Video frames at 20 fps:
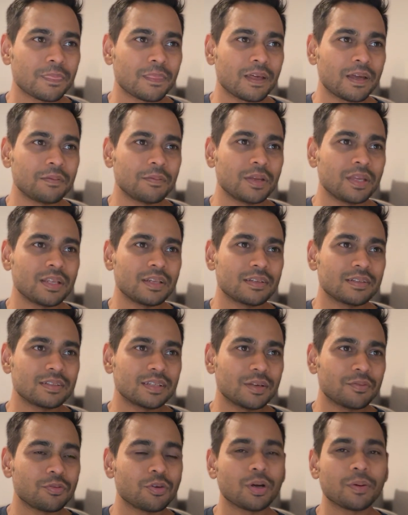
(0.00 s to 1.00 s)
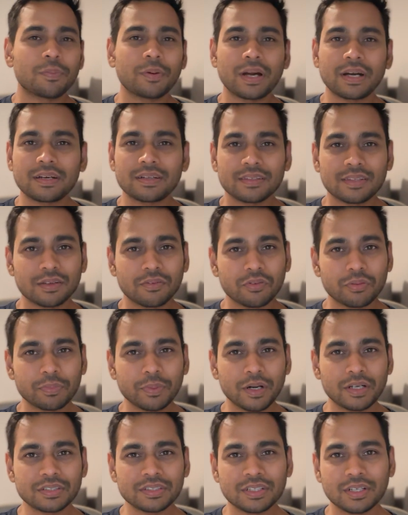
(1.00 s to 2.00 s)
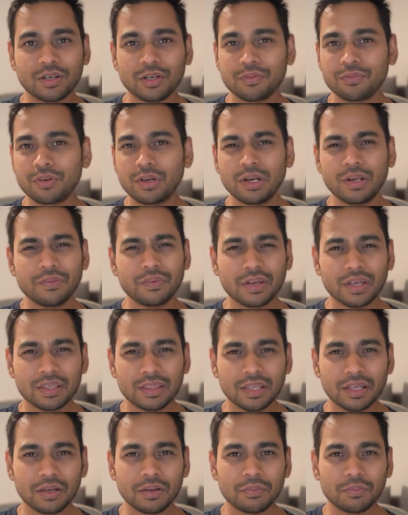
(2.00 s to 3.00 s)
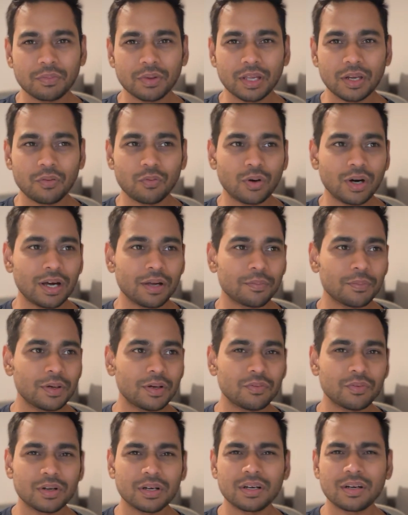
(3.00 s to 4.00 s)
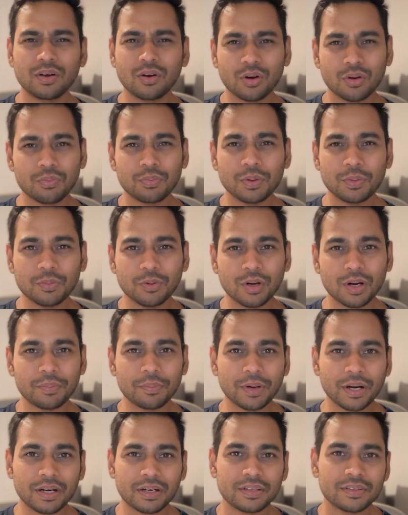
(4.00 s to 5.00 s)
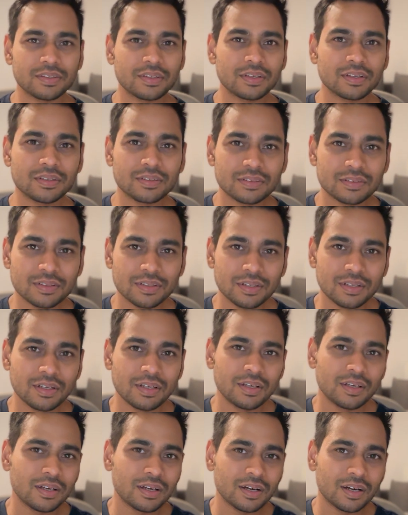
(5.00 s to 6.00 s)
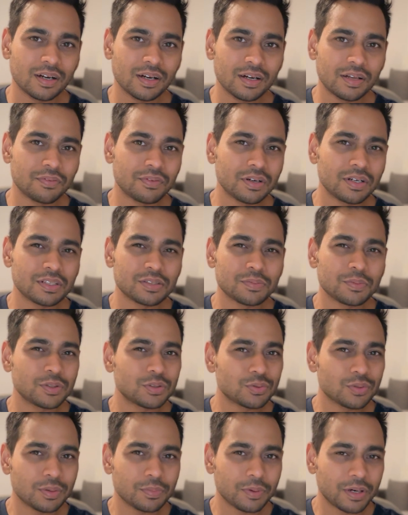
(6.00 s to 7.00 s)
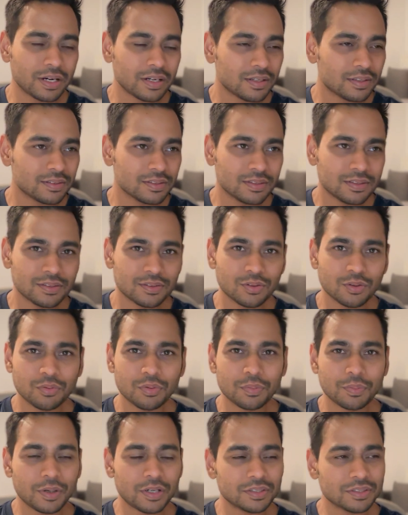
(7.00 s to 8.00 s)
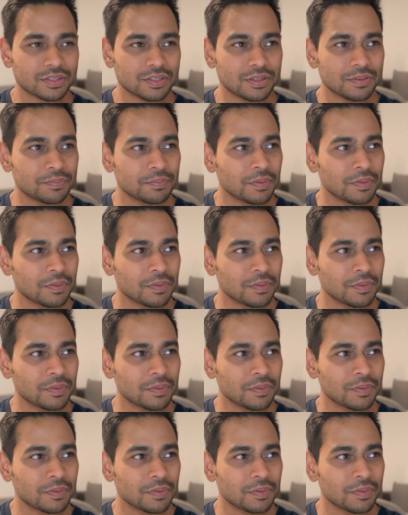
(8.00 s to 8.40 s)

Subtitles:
I mean, if you're practicing Vipassana, if you're living in the environment where a lot of people are practicing different spiritual practices or Vipassana,